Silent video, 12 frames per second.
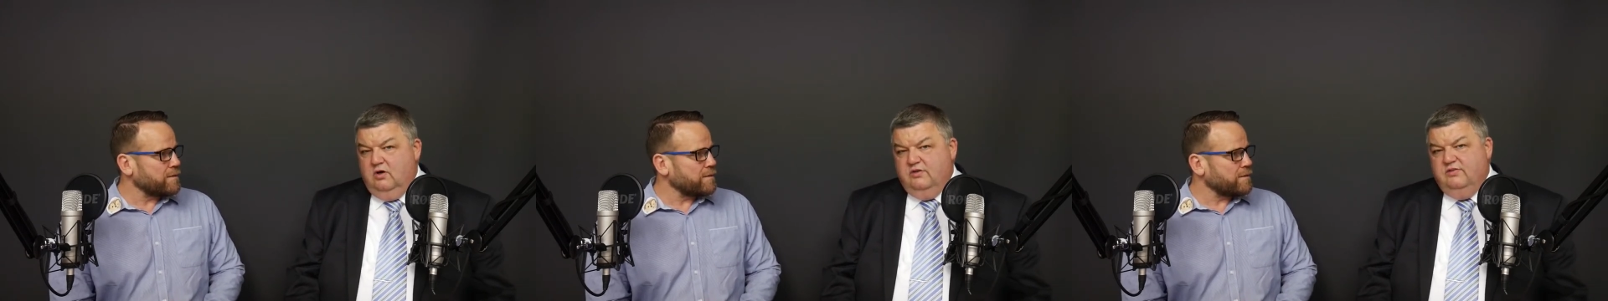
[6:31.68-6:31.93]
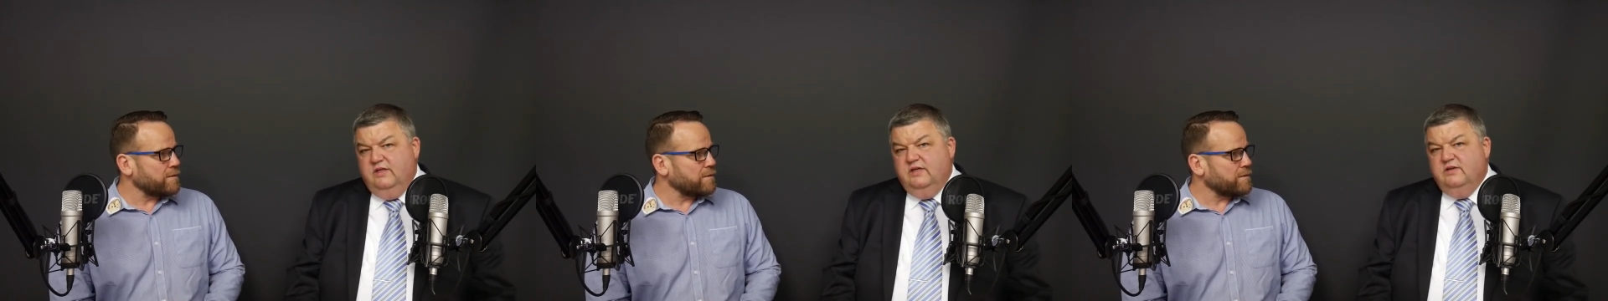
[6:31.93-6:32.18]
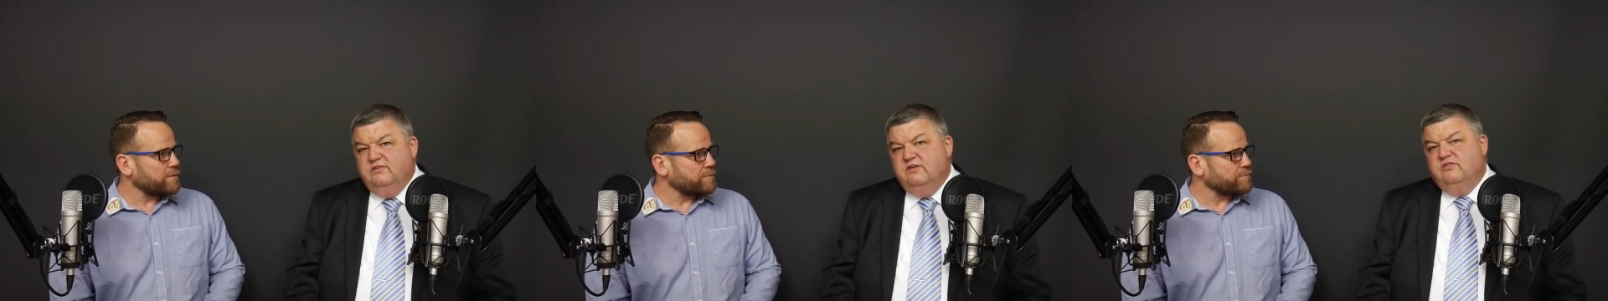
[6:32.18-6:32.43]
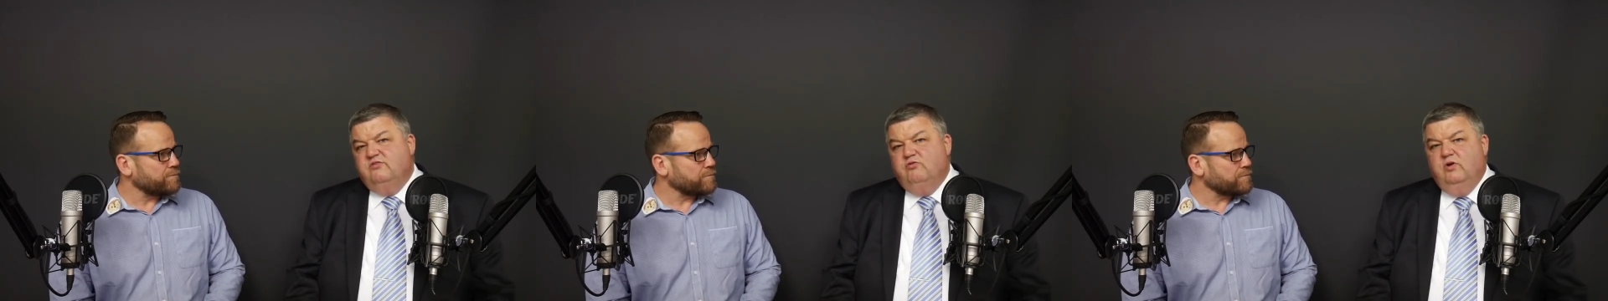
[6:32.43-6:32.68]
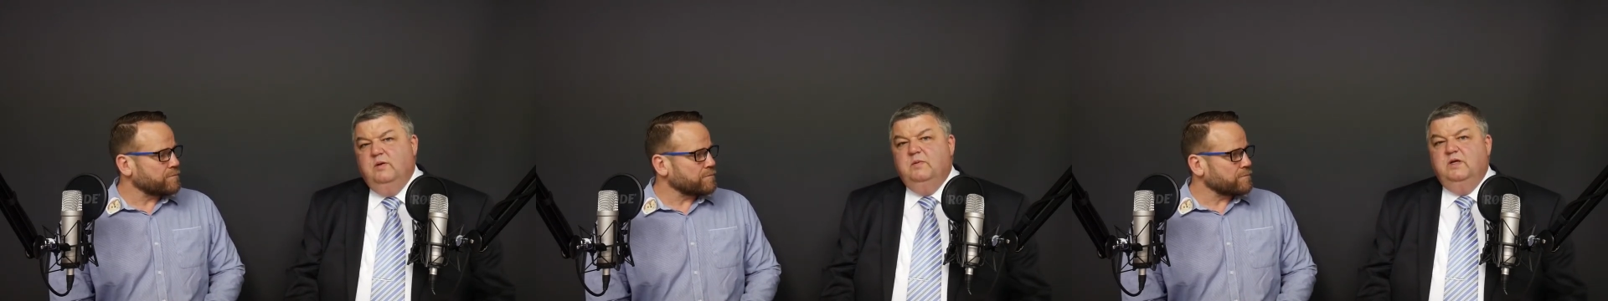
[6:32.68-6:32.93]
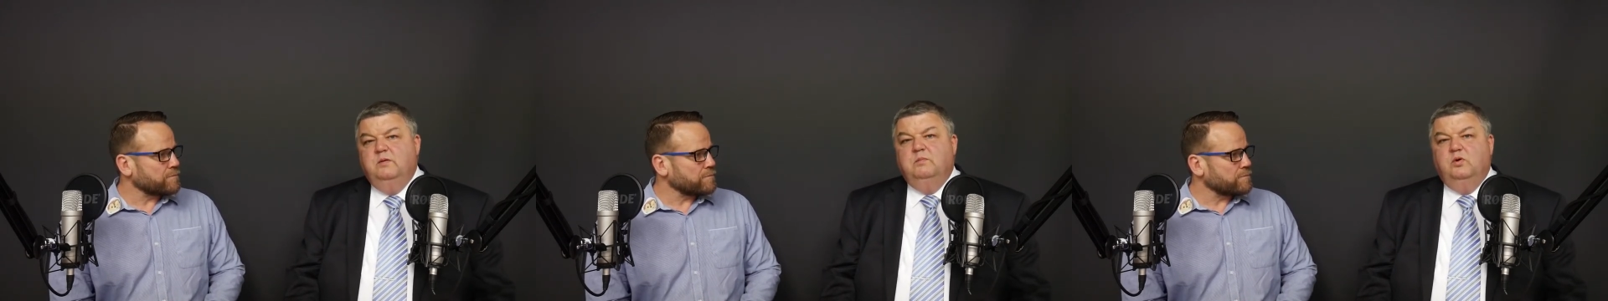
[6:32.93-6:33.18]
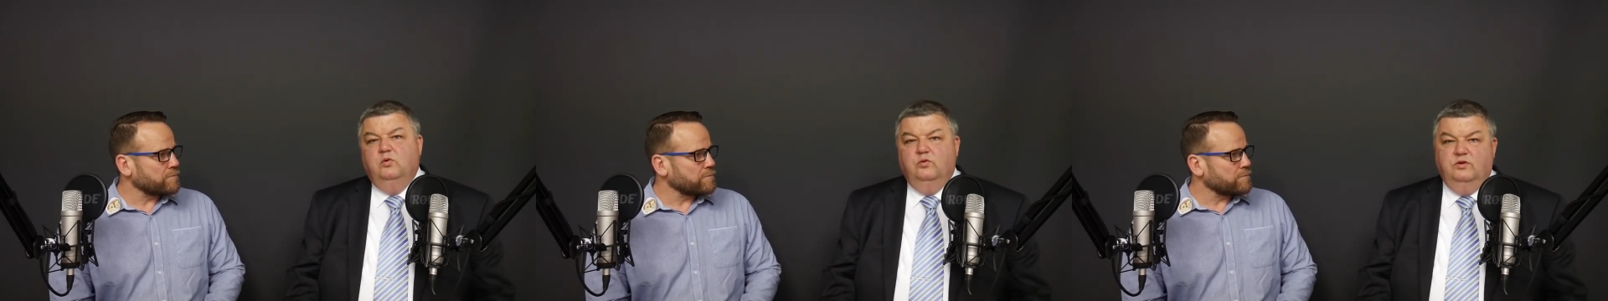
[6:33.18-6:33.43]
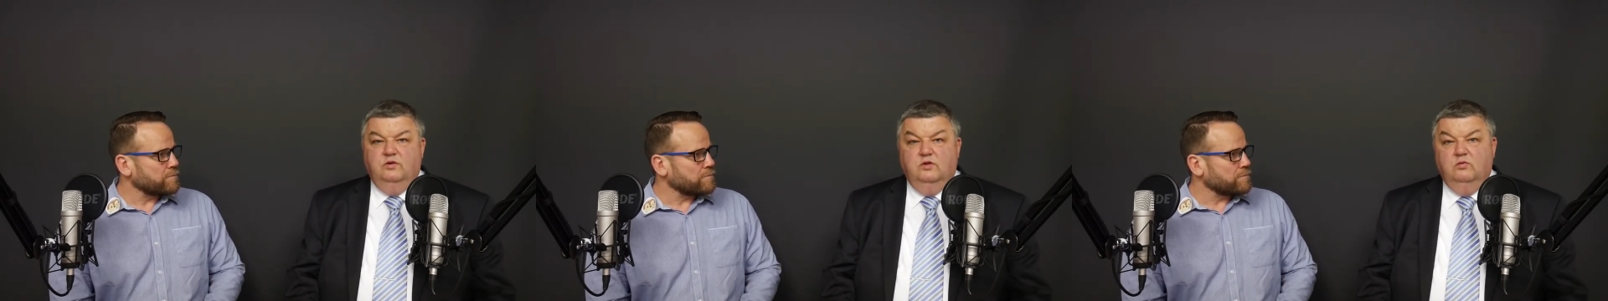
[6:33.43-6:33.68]
Speaker 1: I think it's extremely
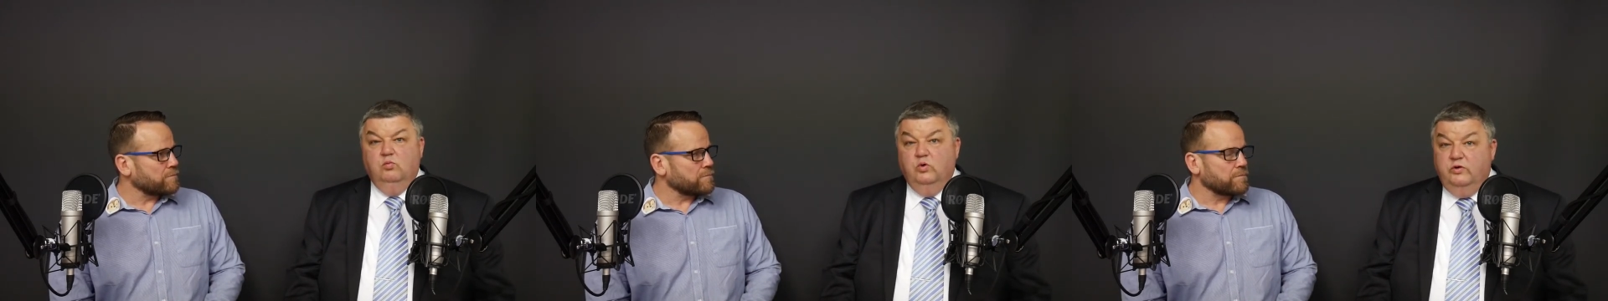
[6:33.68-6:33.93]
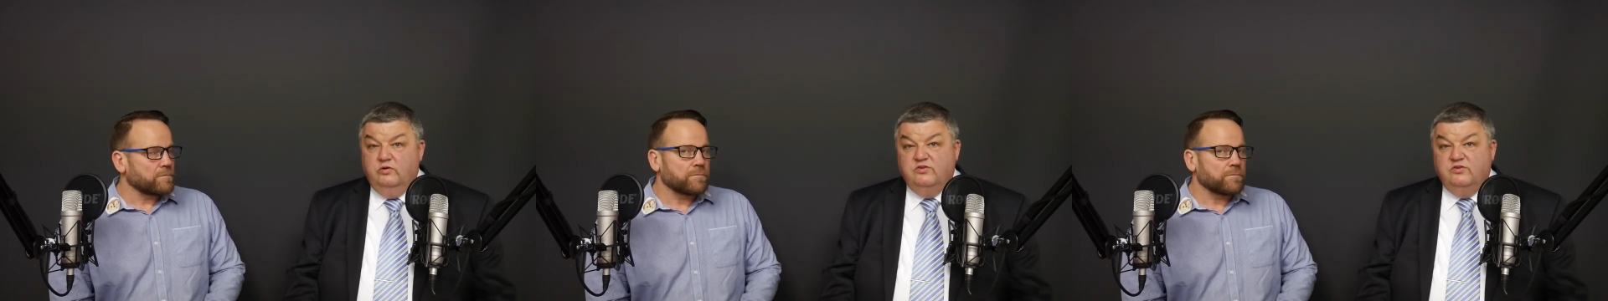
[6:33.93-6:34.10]
important that we're